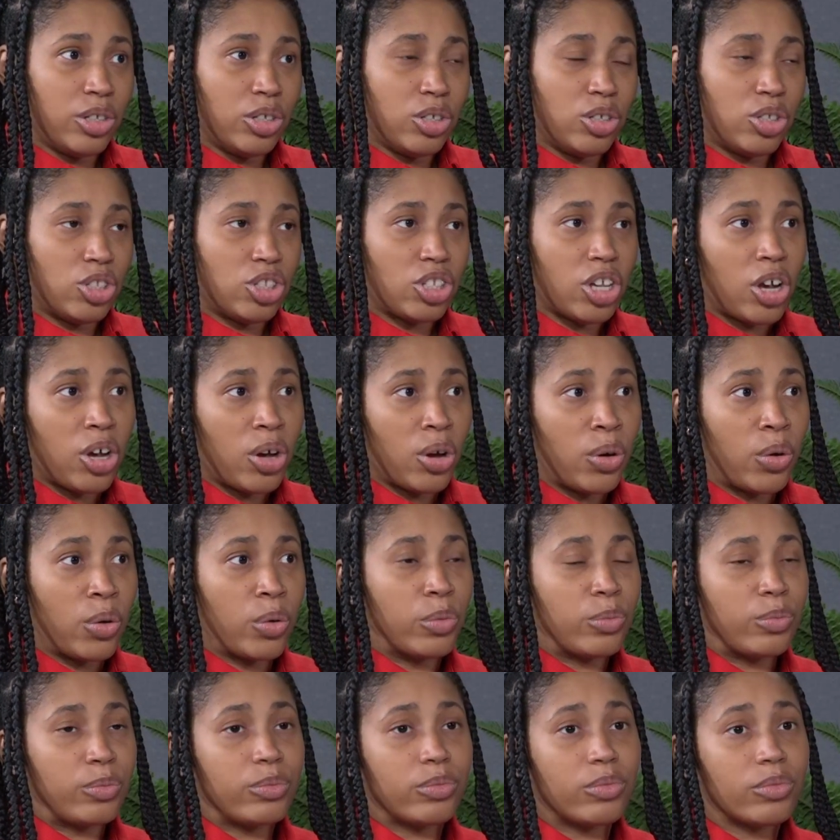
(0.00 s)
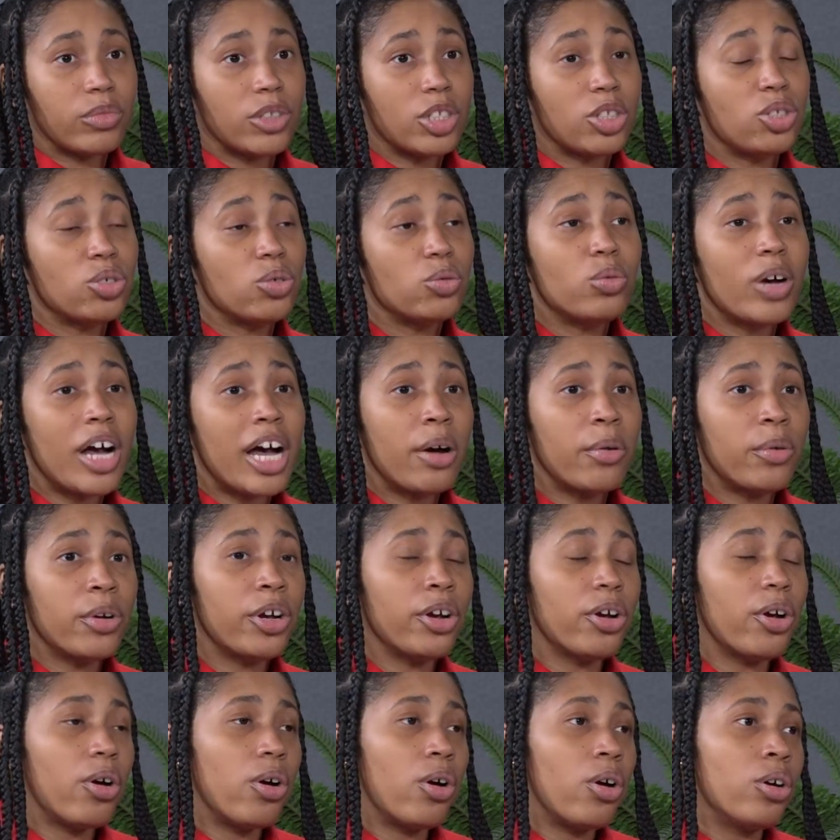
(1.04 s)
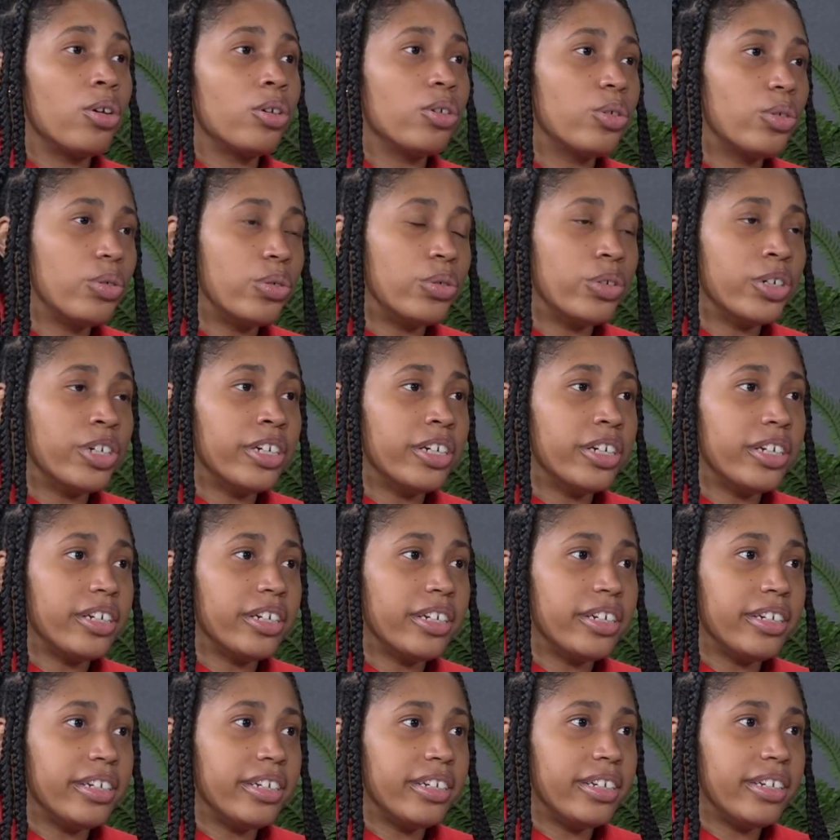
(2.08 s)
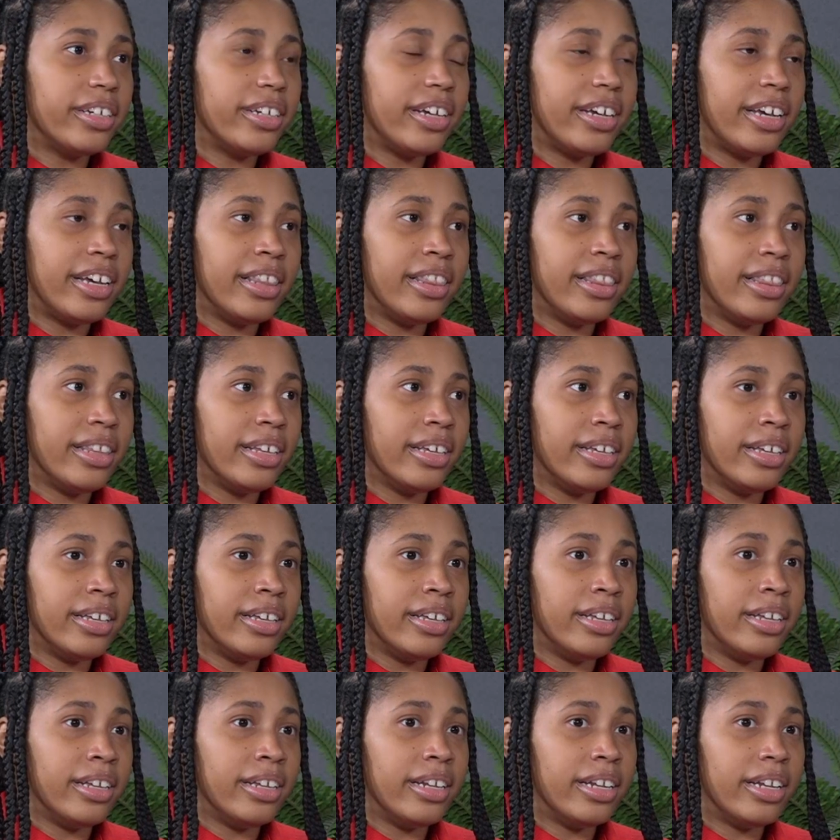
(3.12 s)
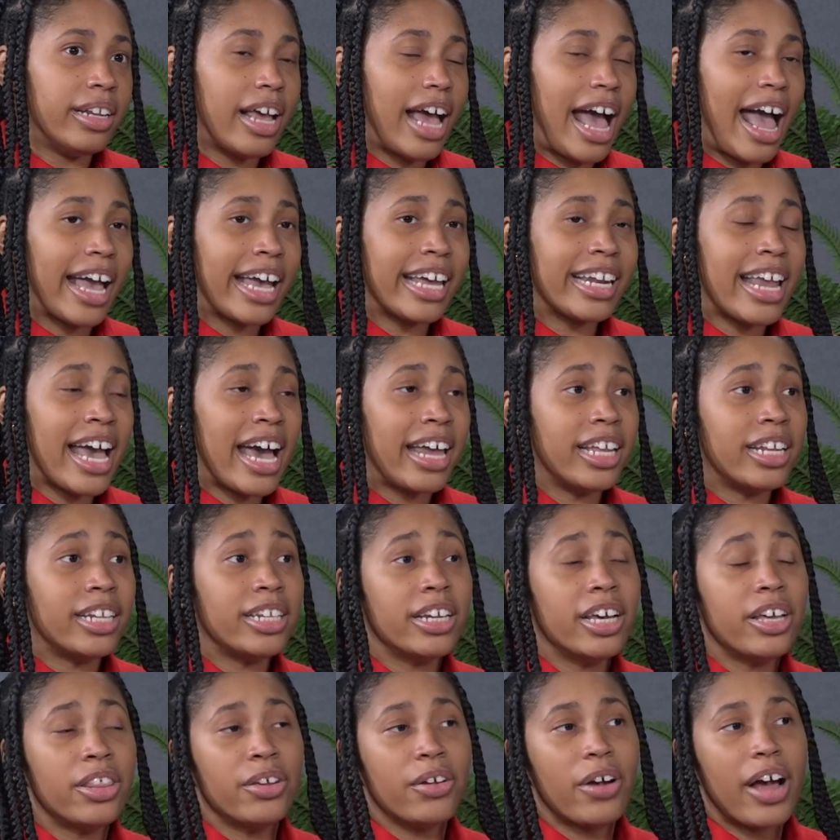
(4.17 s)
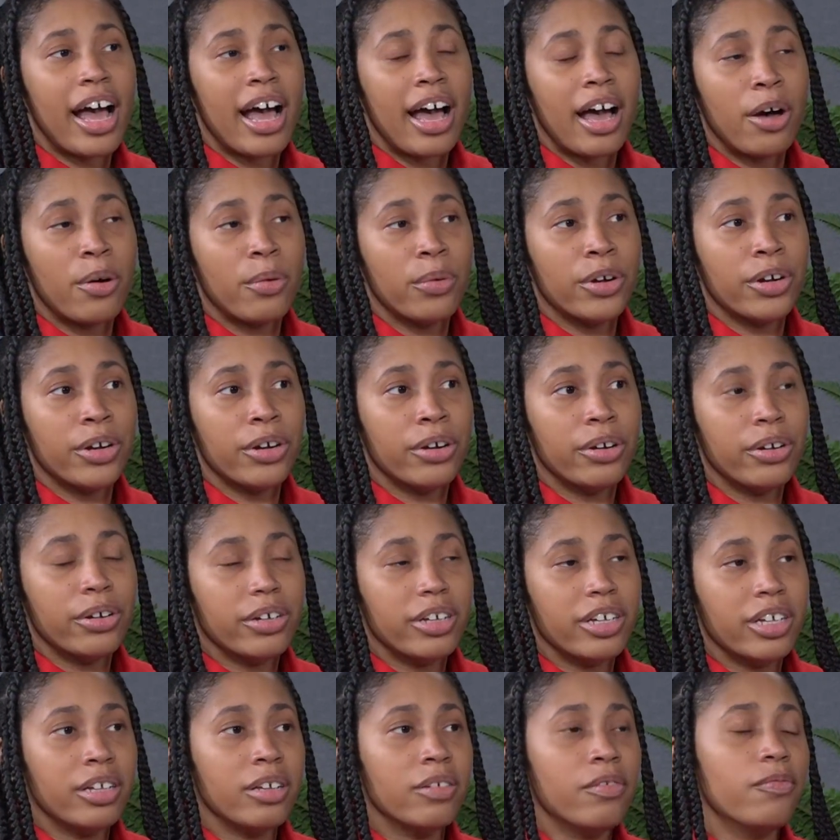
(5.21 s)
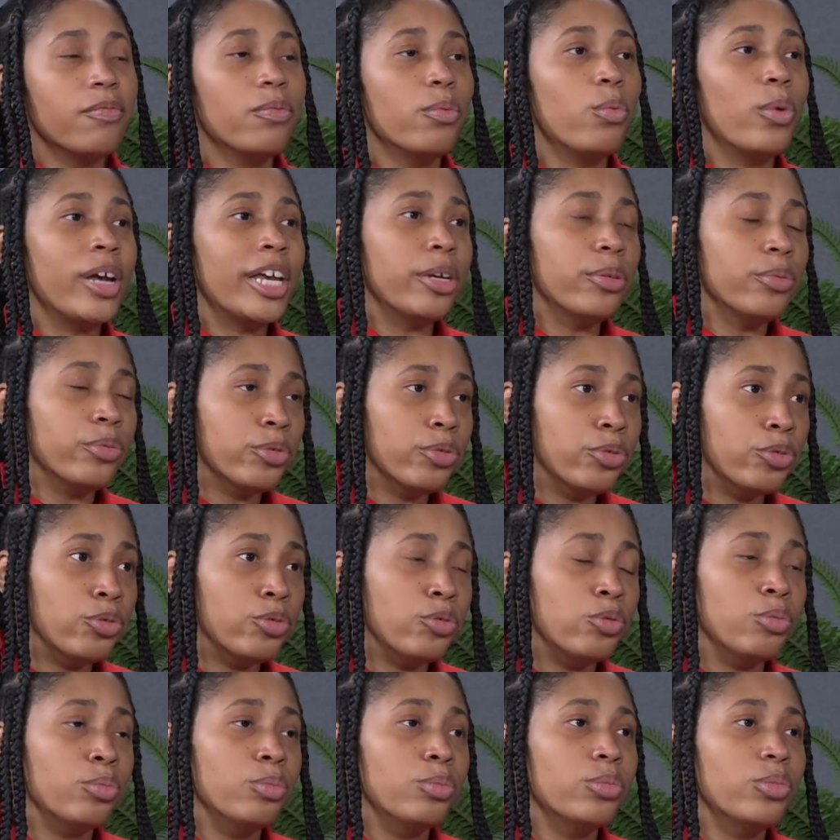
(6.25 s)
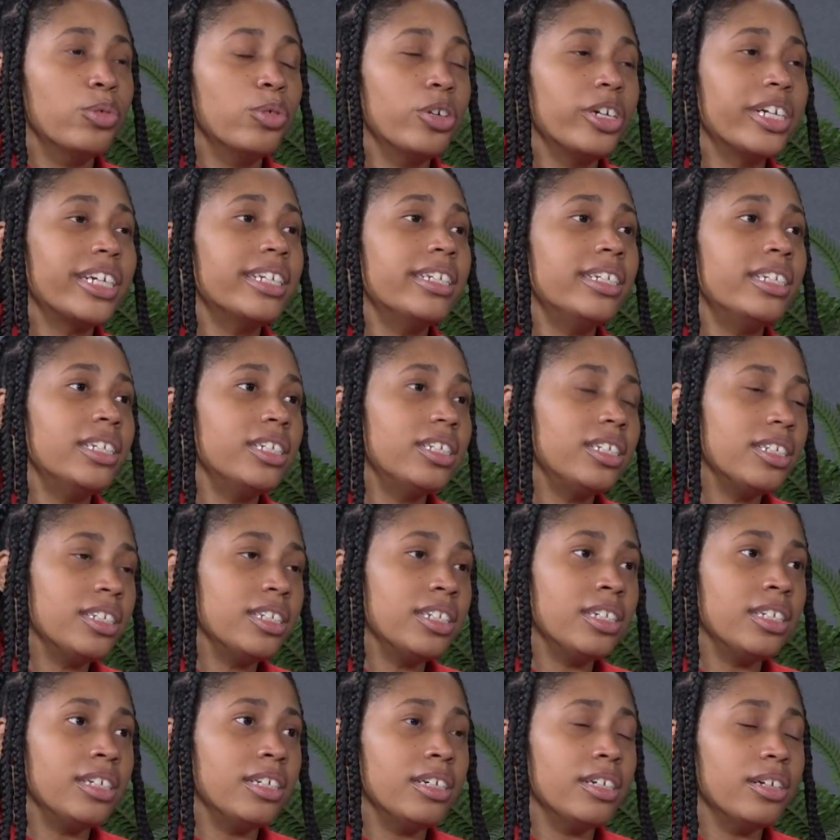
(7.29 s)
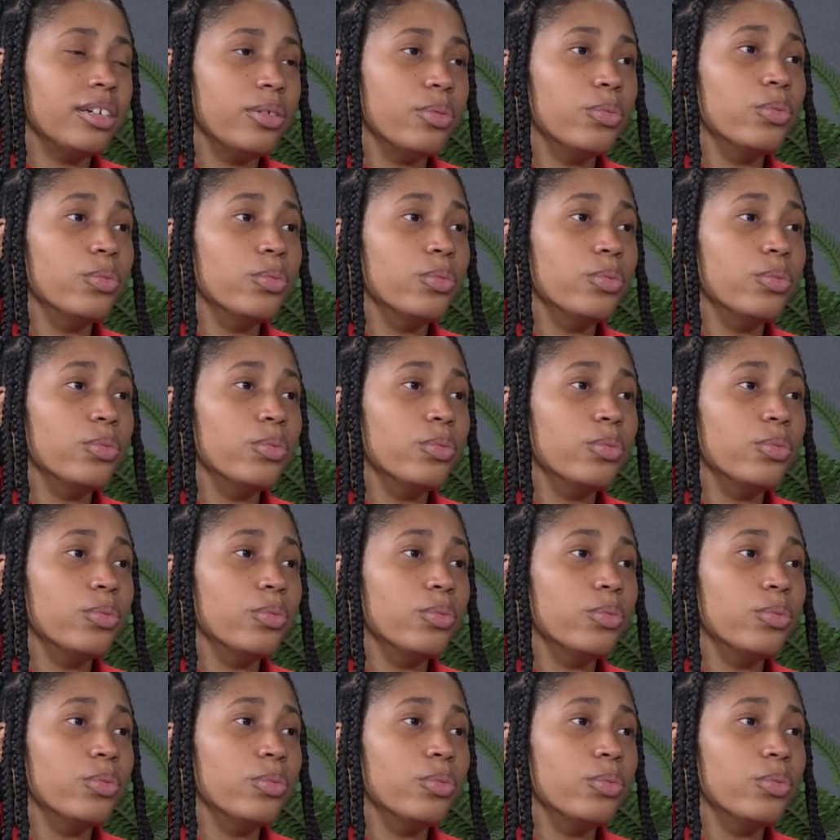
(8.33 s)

So, two hour on court, and then I can add another hour of weight room or conditioning